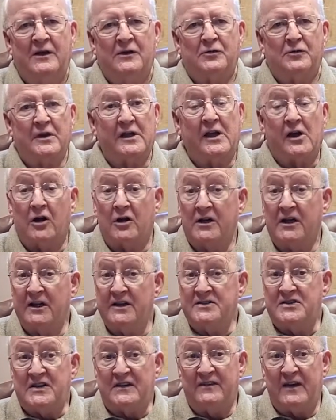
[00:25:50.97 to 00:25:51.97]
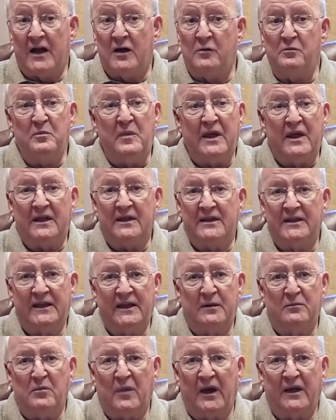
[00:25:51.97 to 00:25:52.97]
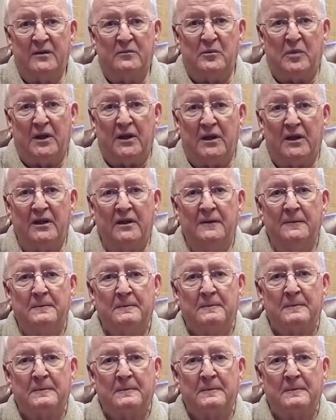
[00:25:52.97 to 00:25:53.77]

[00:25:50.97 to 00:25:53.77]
Regardless of how meager it might be.